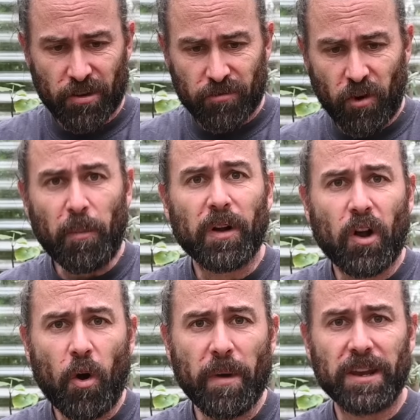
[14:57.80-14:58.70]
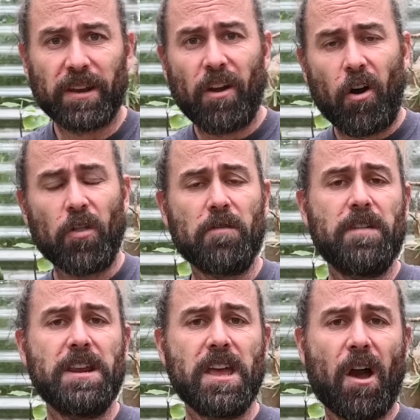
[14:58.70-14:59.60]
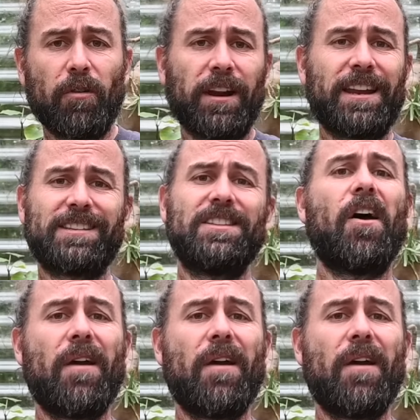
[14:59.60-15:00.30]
drop a comment on the video and let us know